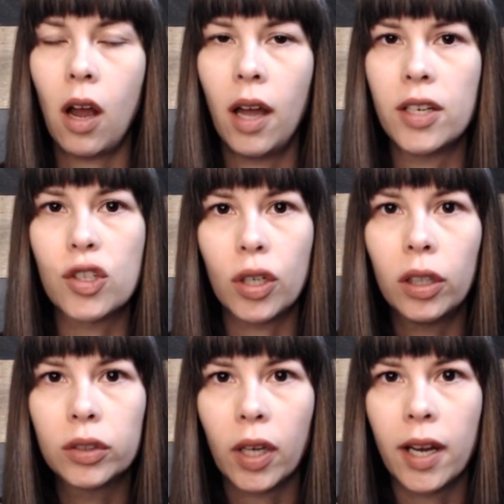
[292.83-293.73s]
on
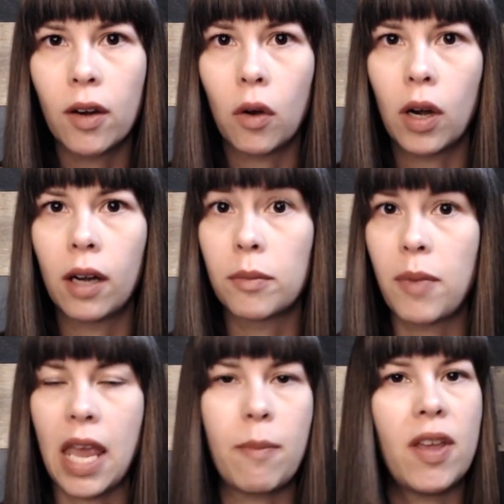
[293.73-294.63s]
children or
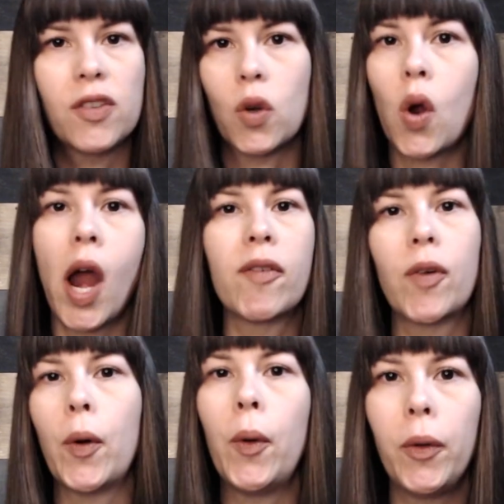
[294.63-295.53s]
babies or
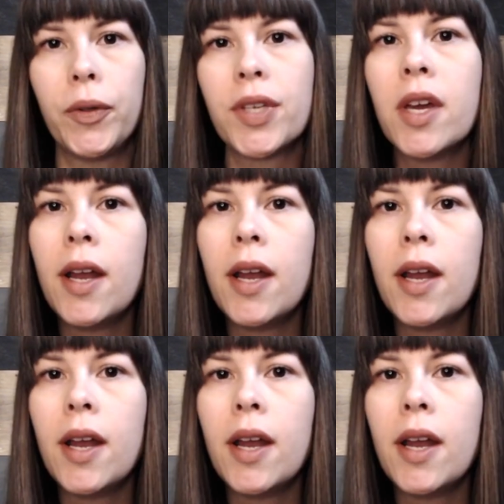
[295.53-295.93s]
however old